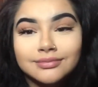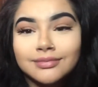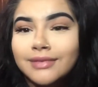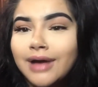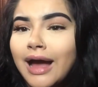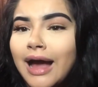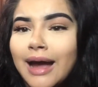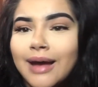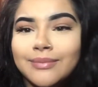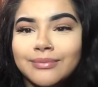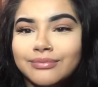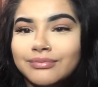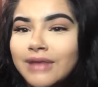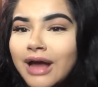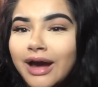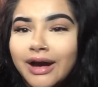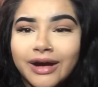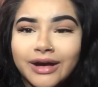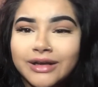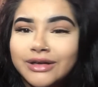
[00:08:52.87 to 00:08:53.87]
I'm
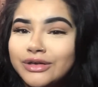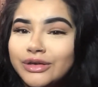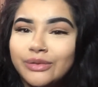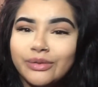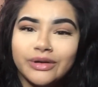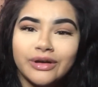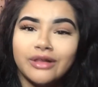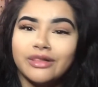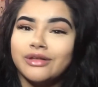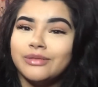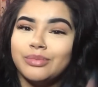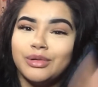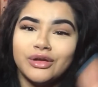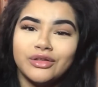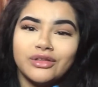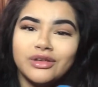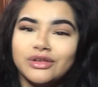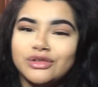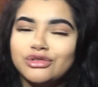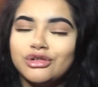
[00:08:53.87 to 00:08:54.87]
not going to do another
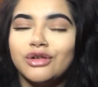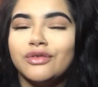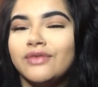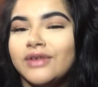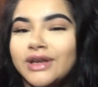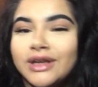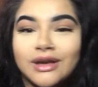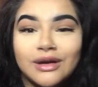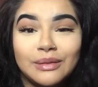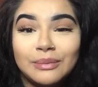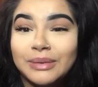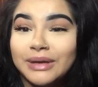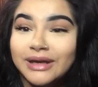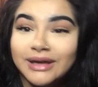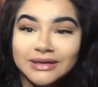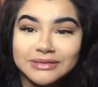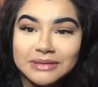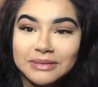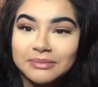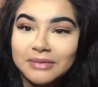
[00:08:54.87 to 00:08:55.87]
birth control video
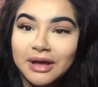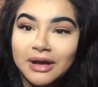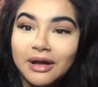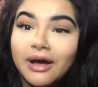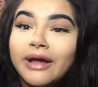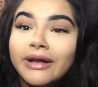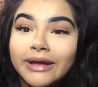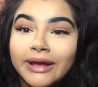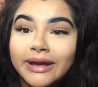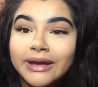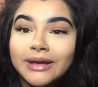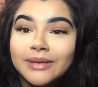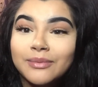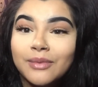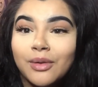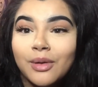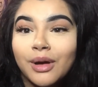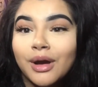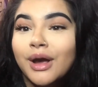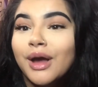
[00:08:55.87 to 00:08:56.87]
because I'm not on it
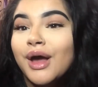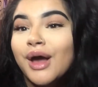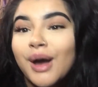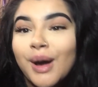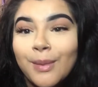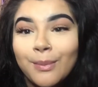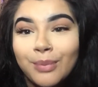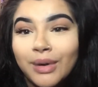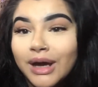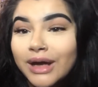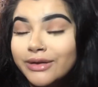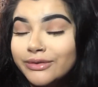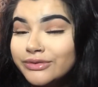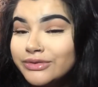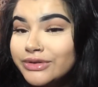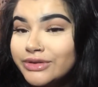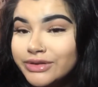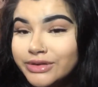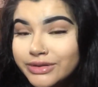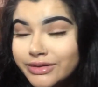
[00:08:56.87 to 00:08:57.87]
anymore, but
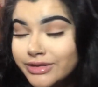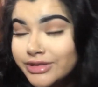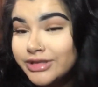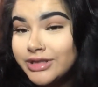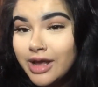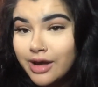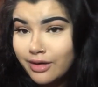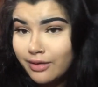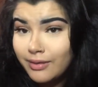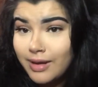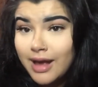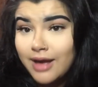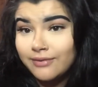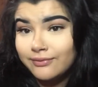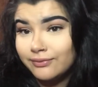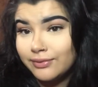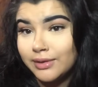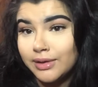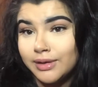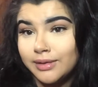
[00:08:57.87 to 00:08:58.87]
stick
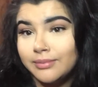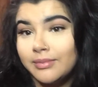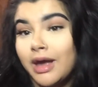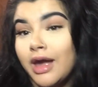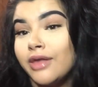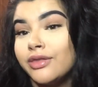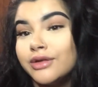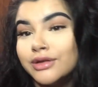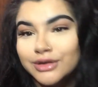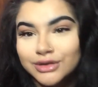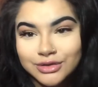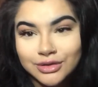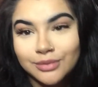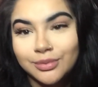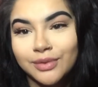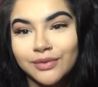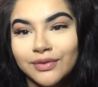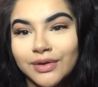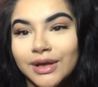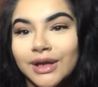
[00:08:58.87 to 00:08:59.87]
around for my other
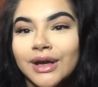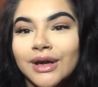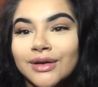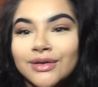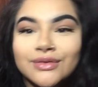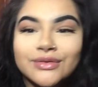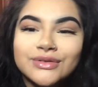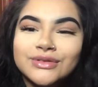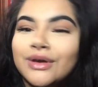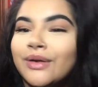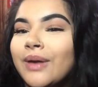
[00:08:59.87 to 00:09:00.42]
stupid videos.